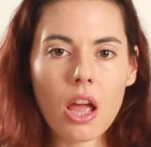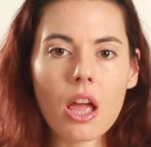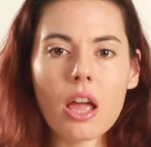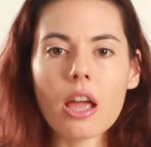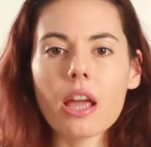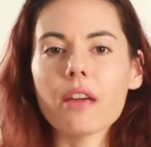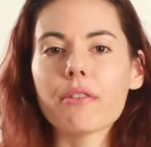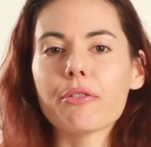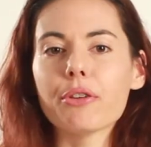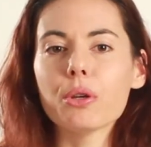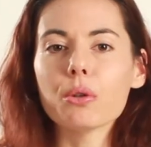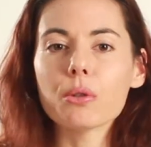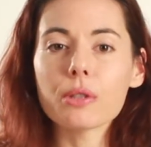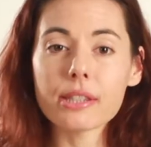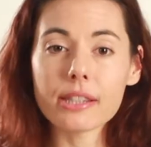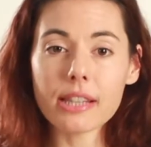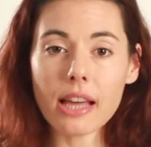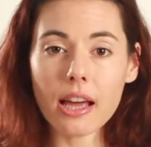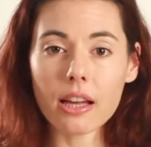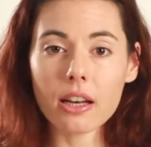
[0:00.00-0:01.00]
If you
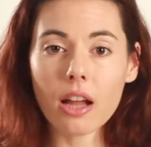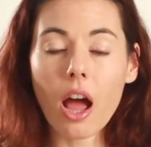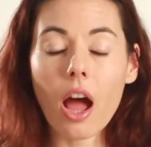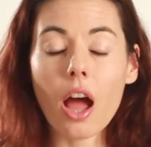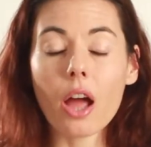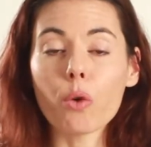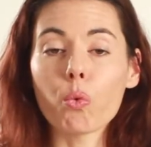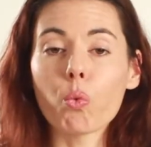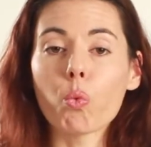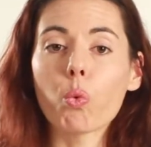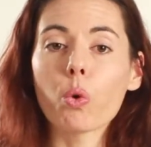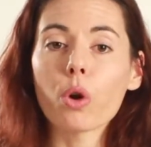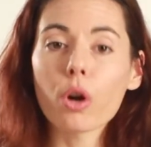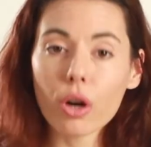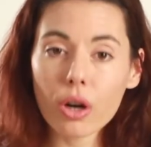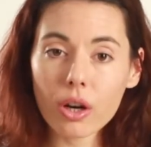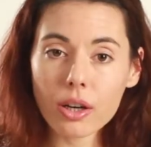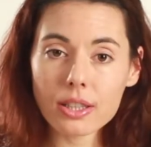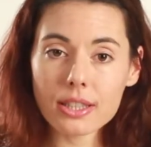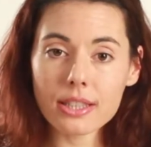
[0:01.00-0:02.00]
said, I
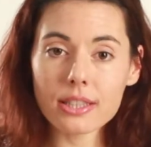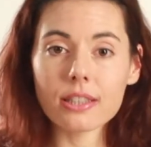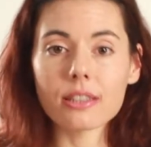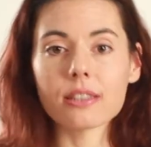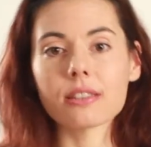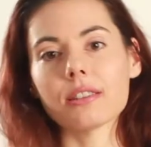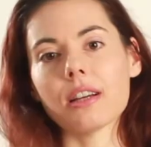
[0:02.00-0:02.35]
worked